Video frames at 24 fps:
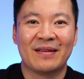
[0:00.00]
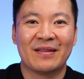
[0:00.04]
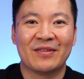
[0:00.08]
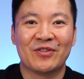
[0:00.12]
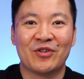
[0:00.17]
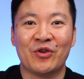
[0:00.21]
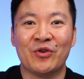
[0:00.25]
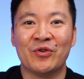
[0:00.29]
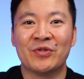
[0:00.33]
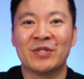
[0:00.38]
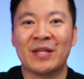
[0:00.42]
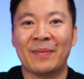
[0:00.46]

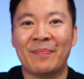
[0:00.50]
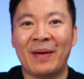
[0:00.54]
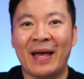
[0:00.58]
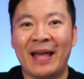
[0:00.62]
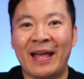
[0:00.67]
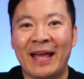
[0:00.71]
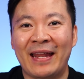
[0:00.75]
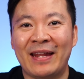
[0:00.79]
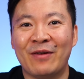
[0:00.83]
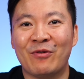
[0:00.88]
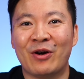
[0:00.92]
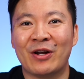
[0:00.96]
Choose the
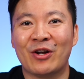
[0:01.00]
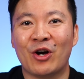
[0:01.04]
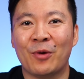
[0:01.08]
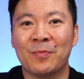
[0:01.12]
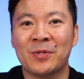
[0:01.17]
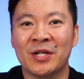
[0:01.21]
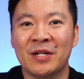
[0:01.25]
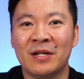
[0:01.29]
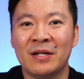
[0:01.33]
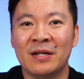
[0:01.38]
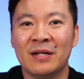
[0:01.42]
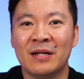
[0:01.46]
Pay Anyone
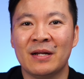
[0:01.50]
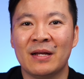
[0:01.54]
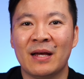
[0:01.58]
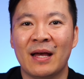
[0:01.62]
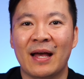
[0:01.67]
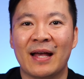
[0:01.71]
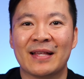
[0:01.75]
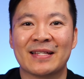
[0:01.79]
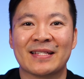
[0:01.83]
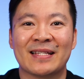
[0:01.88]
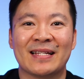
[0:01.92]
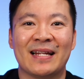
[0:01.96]
option
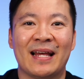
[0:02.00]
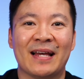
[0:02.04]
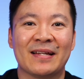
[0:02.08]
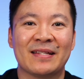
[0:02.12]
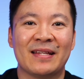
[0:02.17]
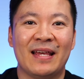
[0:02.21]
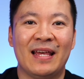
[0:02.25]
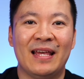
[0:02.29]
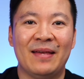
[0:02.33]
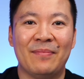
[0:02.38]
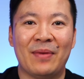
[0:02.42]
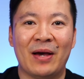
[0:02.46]
and
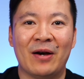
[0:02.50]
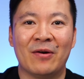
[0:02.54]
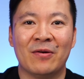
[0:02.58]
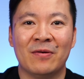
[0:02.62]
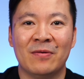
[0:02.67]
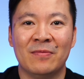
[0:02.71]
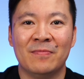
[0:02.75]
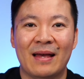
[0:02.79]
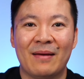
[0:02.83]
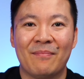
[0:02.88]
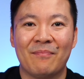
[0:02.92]
select Email.